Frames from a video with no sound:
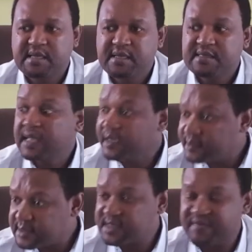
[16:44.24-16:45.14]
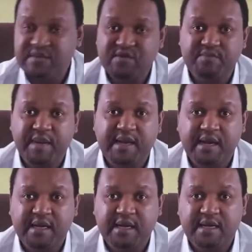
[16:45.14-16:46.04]
Take this servant of mine,
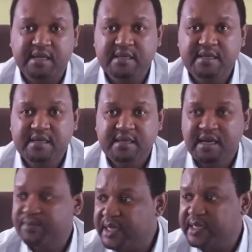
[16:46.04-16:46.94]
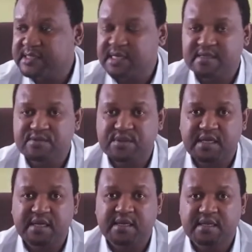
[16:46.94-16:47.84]
Hagar, and make a child with
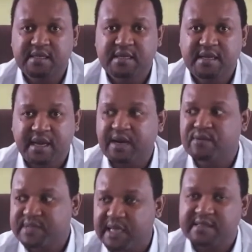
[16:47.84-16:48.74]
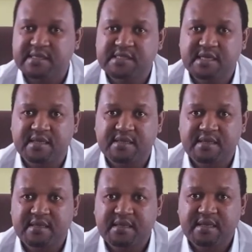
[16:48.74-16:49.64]
her, and I will take that child
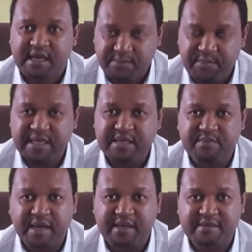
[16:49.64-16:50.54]
and make him mine.